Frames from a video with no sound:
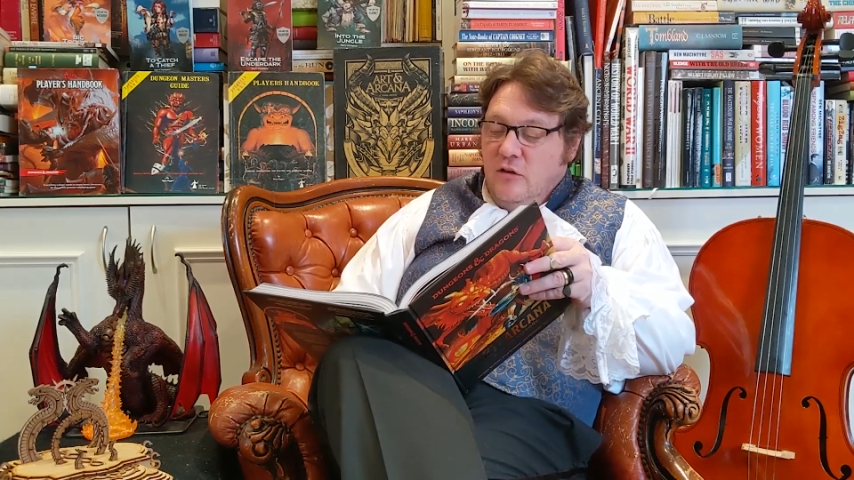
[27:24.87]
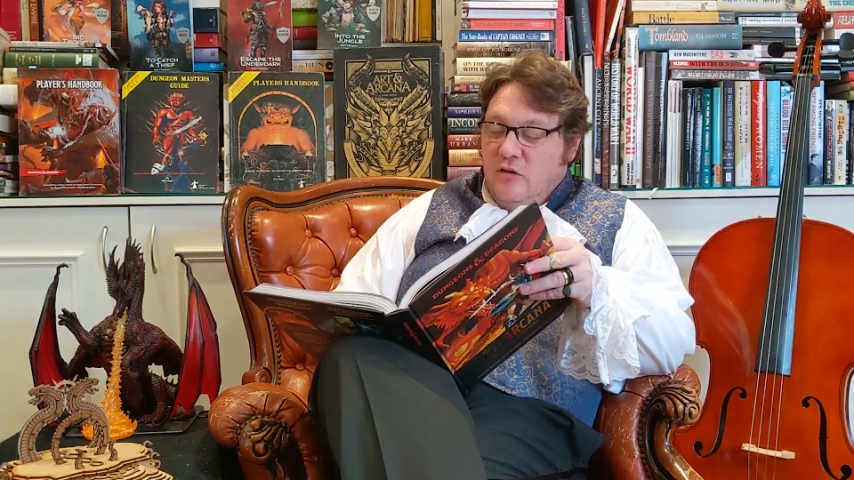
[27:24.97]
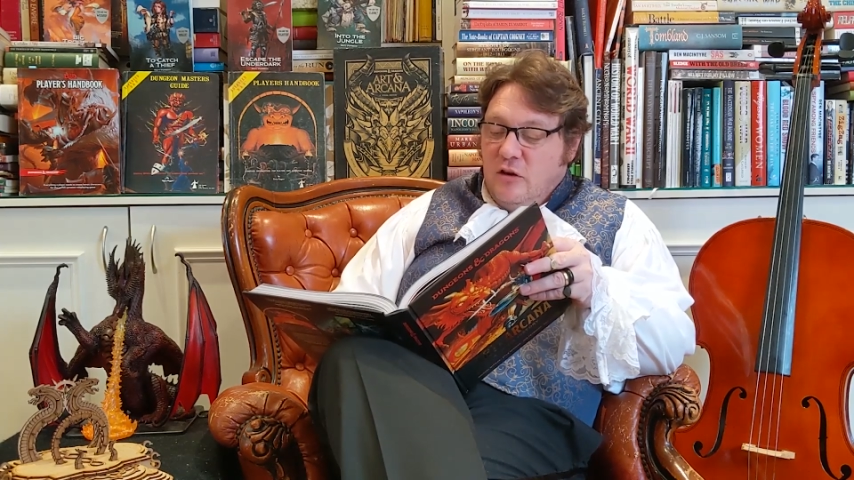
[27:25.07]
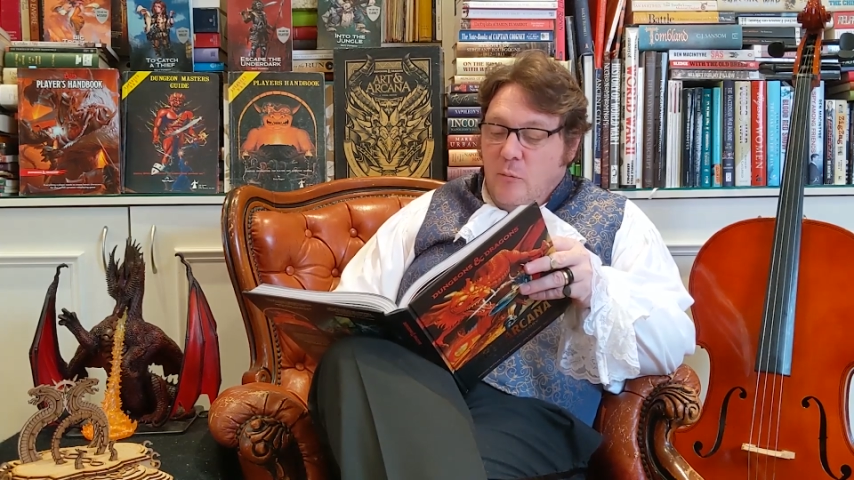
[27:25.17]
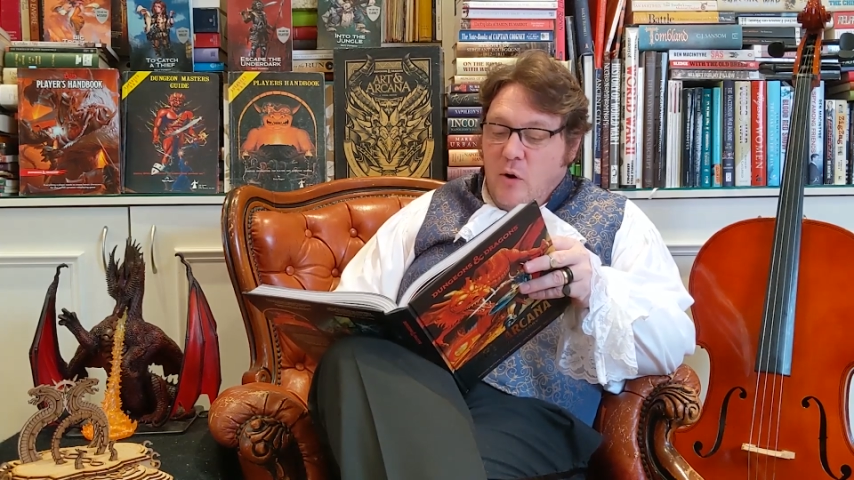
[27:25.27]

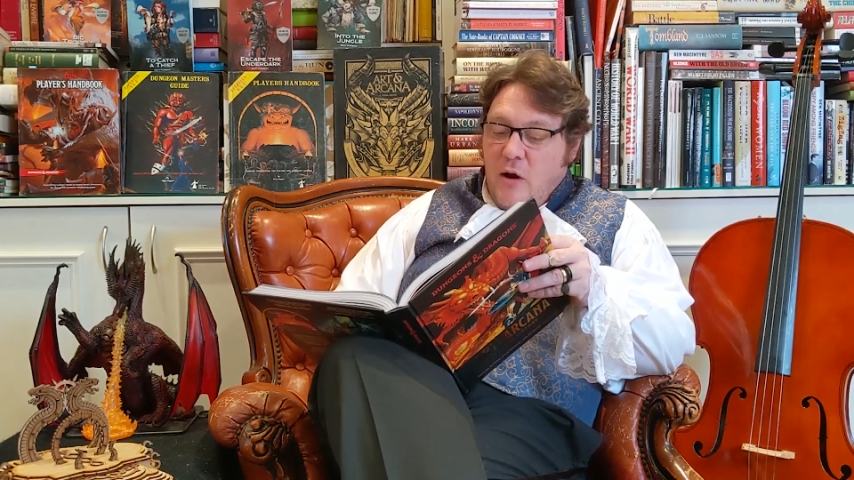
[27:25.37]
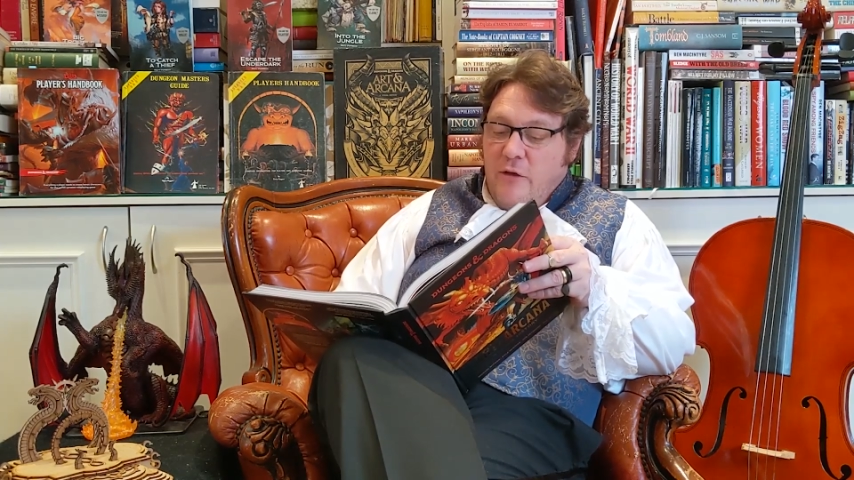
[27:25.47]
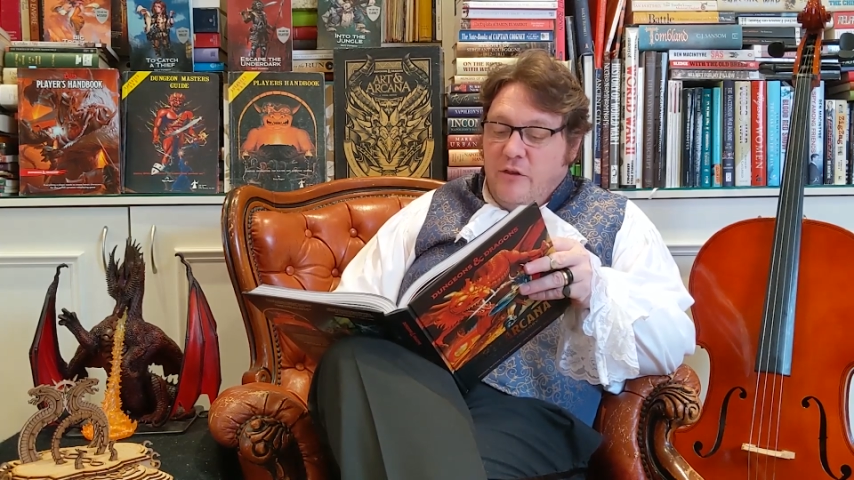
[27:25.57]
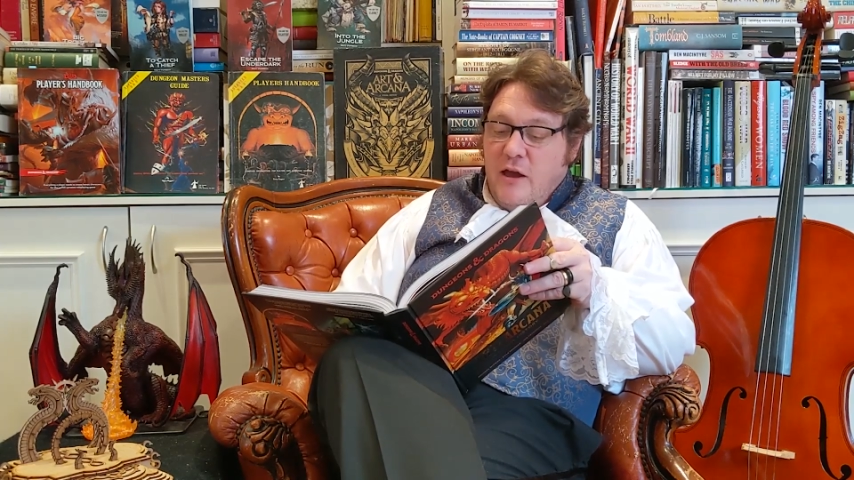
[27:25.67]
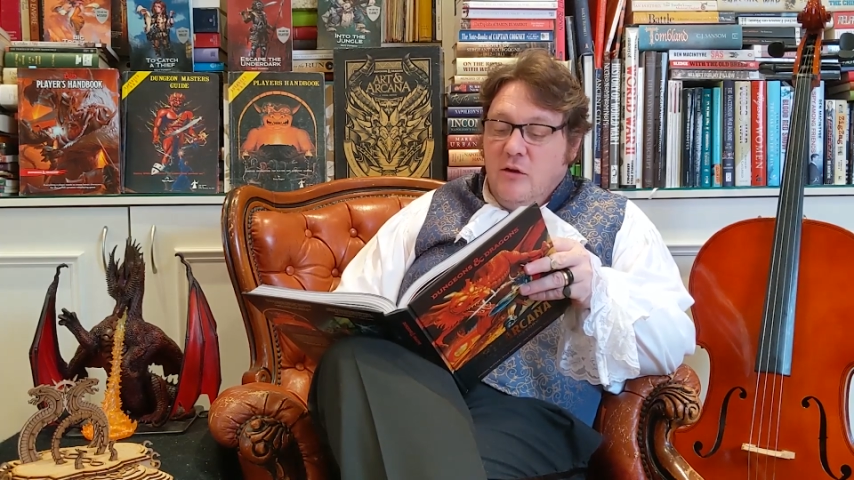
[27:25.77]
and somewhere
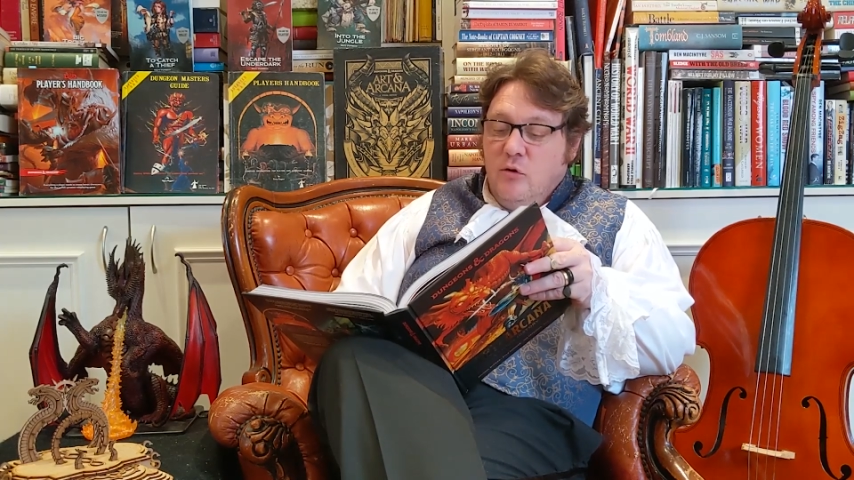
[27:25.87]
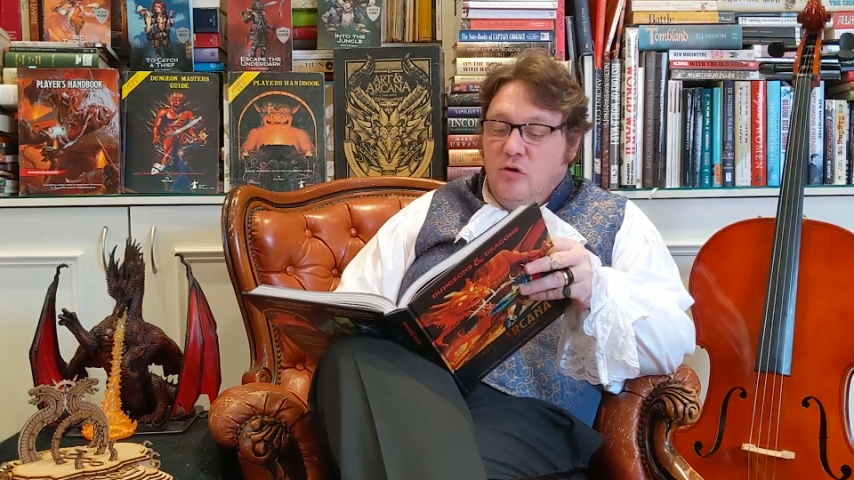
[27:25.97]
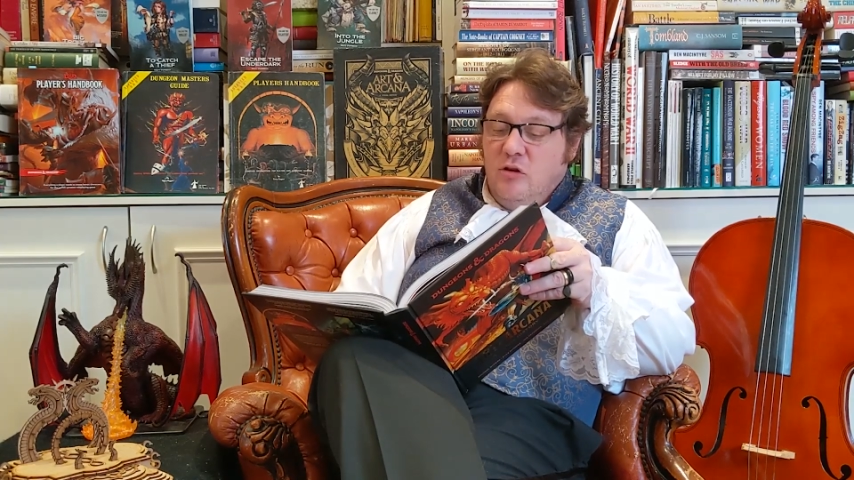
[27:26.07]
out there you